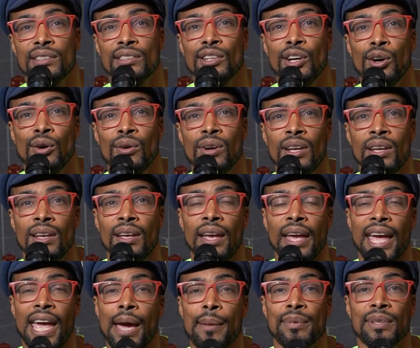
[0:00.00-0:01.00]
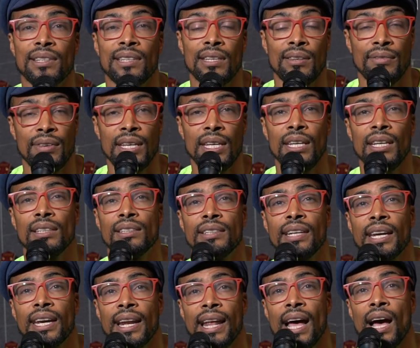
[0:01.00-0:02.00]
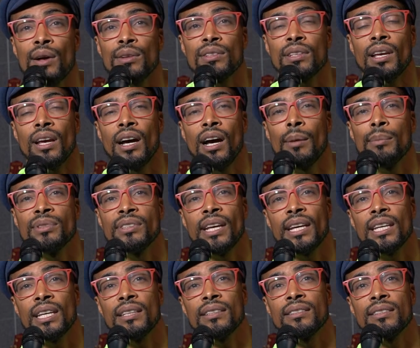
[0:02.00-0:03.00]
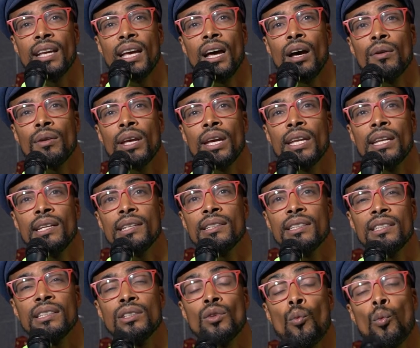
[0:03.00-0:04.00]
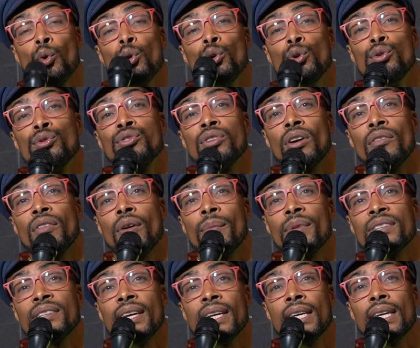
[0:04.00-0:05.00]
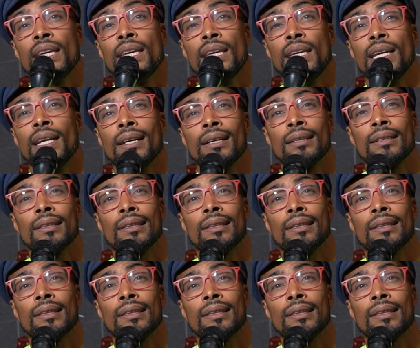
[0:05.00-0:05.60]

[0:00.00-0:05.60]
So Amped TV, check it out. Psyche is Sound, and this is the words from the Psyche.